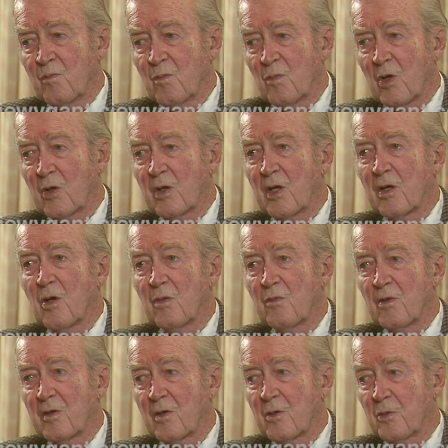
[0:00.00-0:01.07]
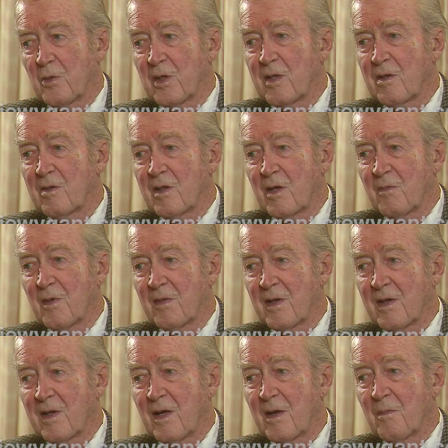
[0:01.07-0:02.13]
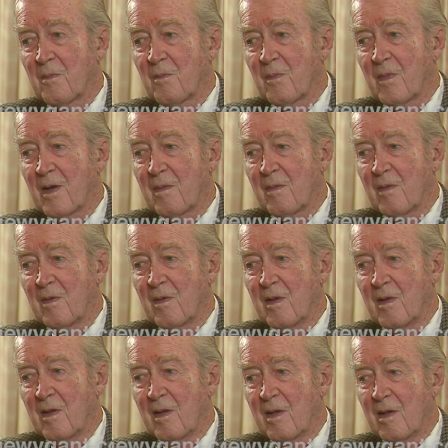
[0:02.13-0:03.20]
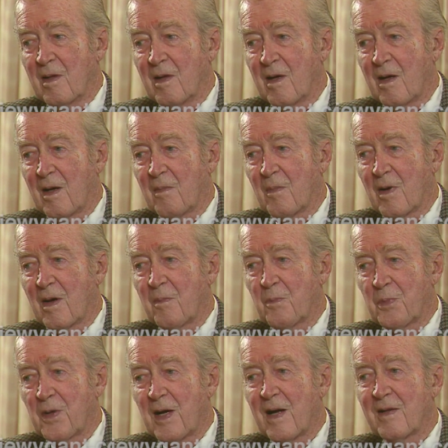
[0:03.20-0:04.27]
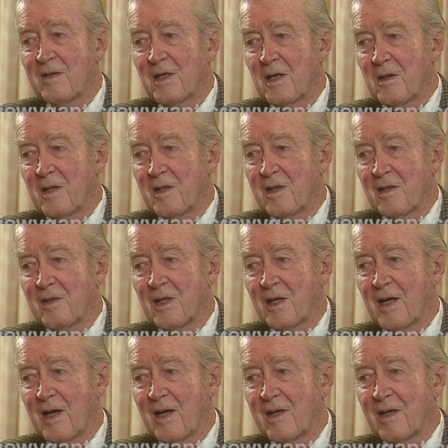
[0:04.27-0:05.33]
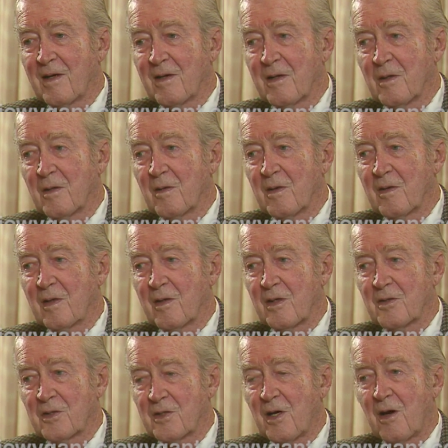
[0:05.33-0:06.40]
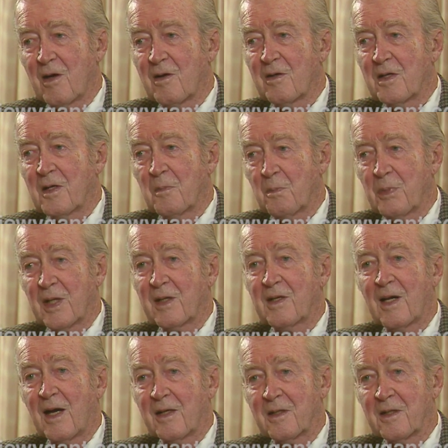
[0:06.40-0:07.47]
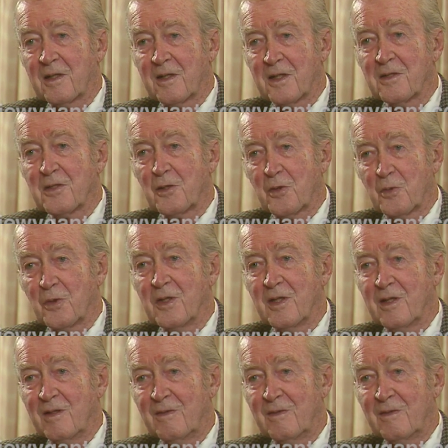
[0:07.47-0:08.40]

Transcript: looking over the career and everything, I'm I'm, I'm proud that, that I uh, got started and picked acting as a career.